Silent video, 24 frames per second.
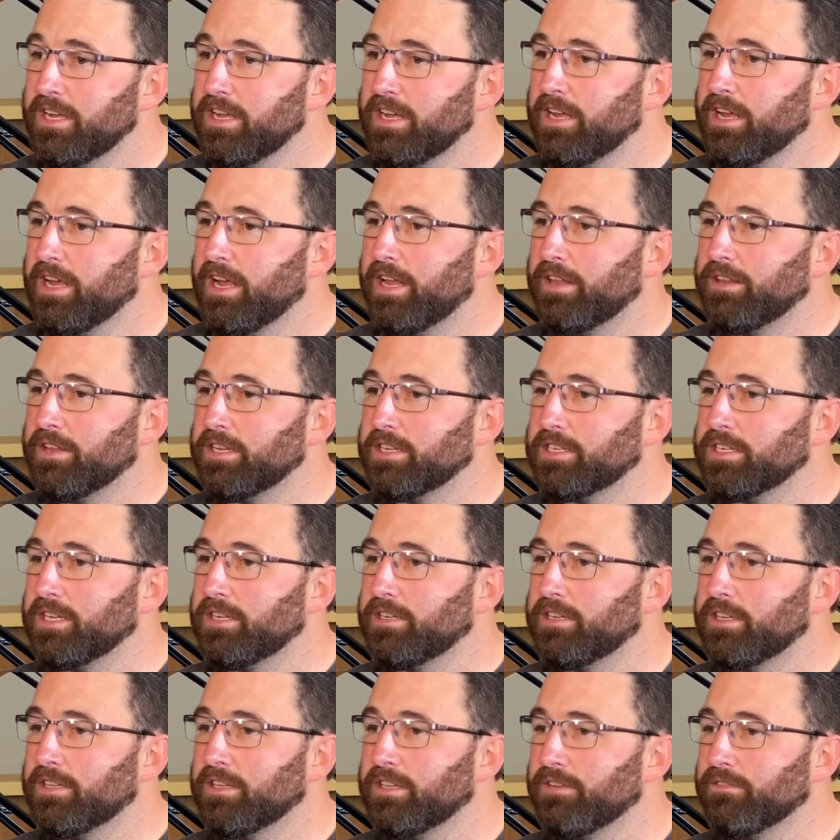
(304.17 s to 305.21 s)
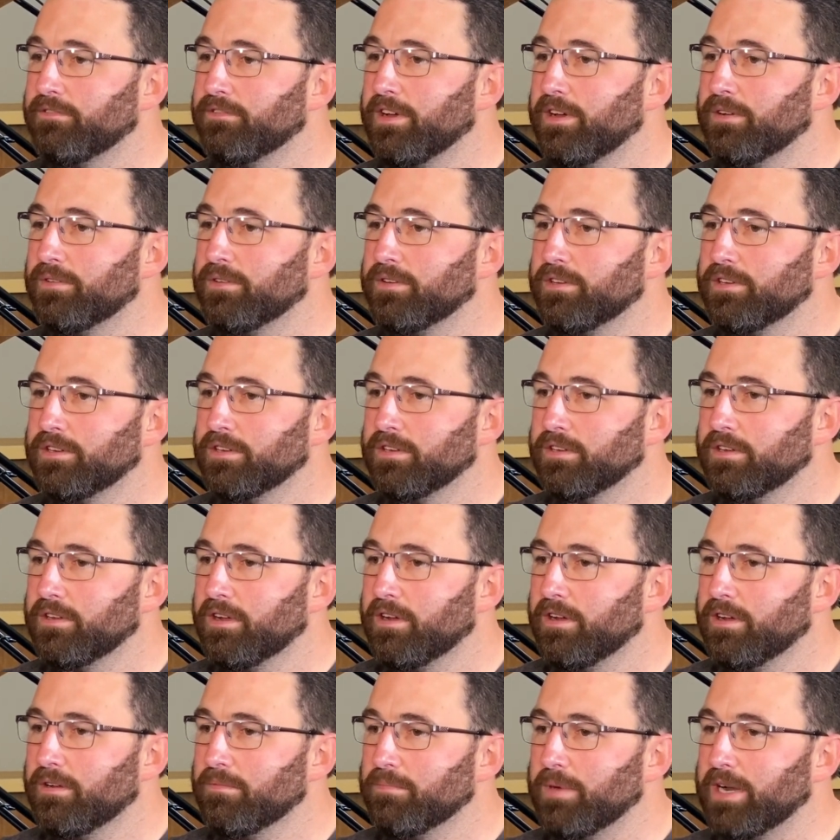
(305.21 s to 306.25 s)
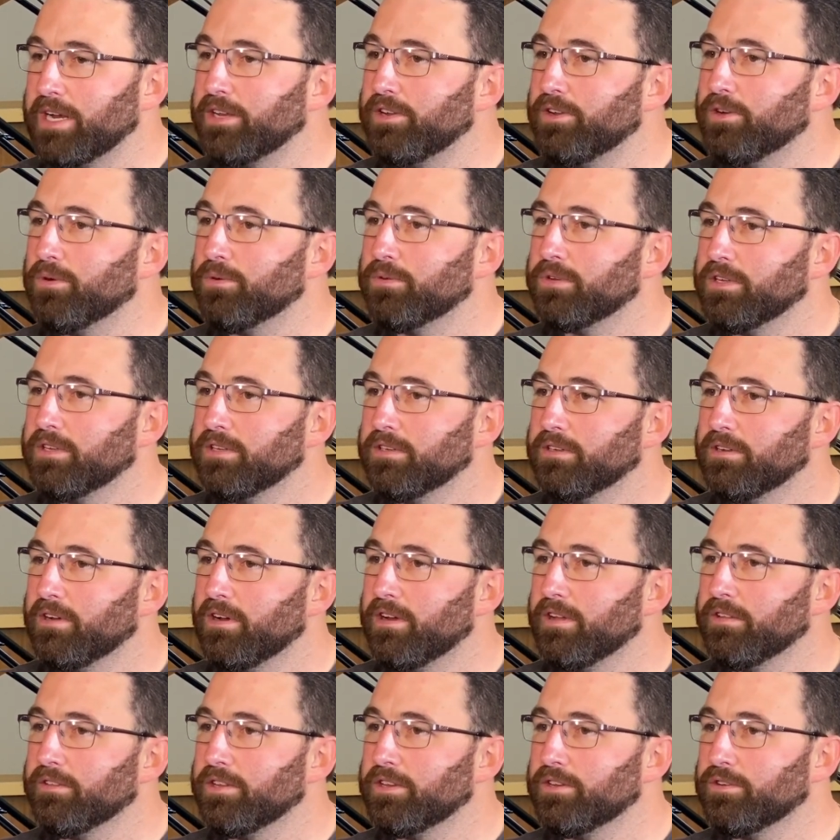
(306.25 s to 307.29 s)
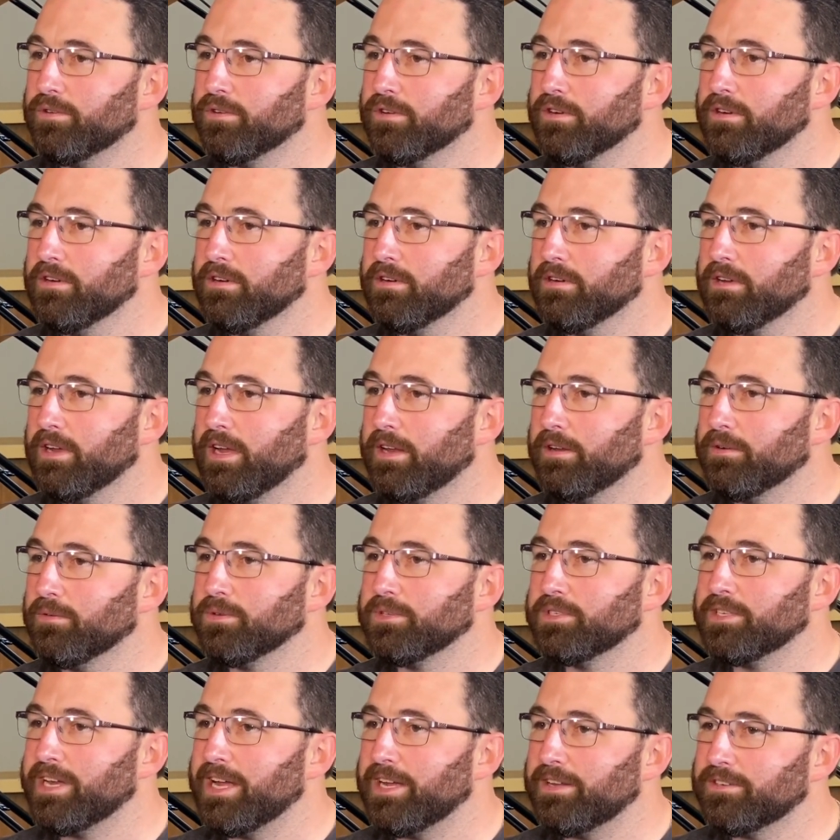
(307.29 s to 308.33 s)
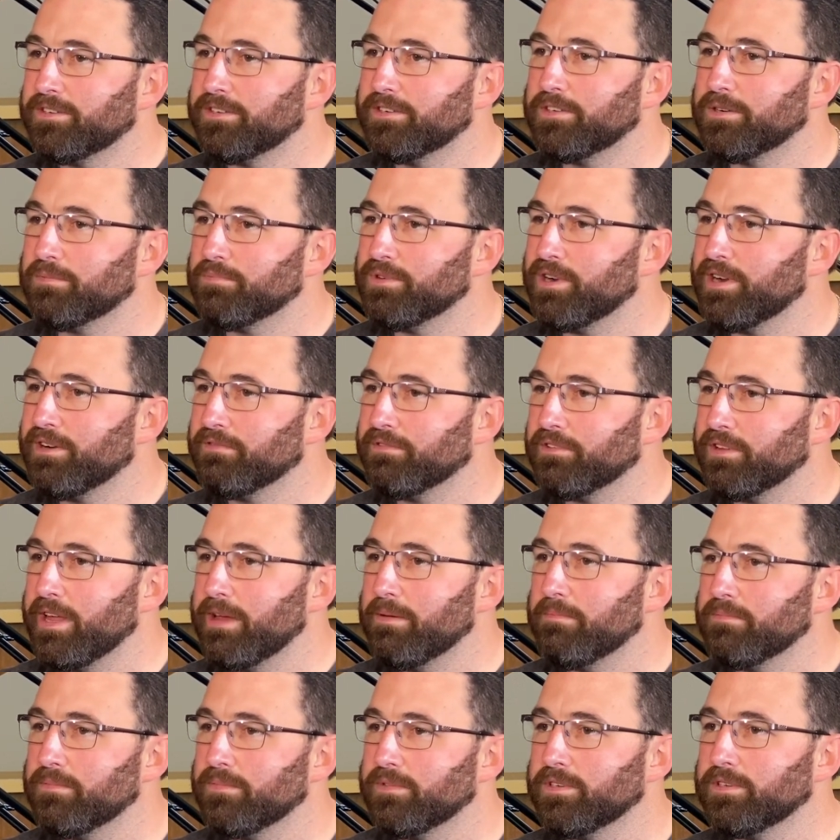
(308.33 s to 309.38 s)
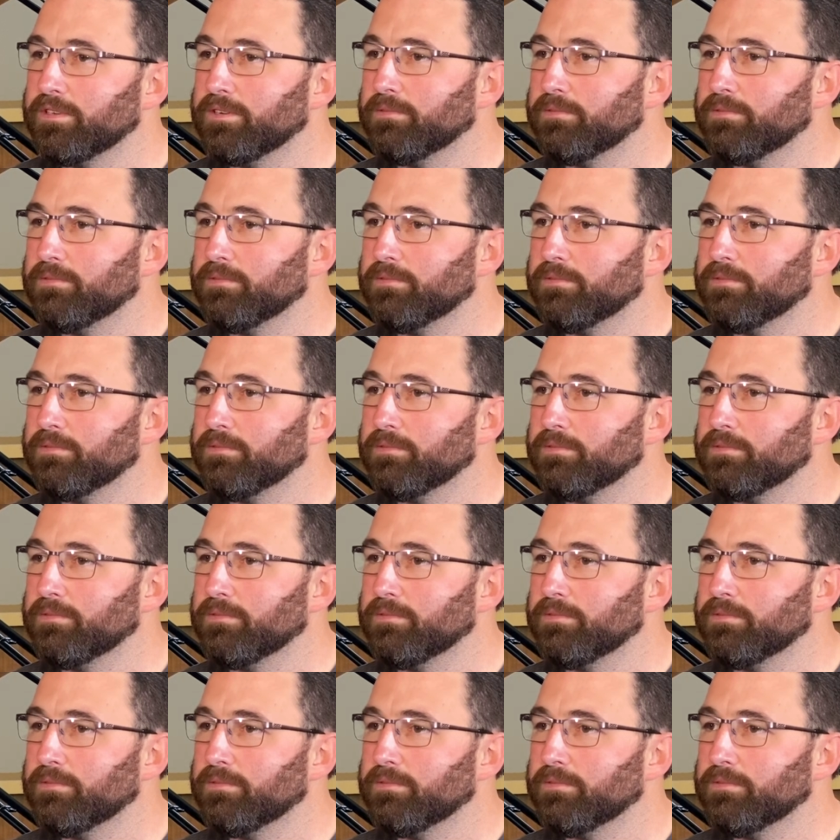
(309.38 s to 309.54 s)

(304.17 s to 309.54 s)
And they said that they found my note on the door, and it was an answer to prayer for them. So,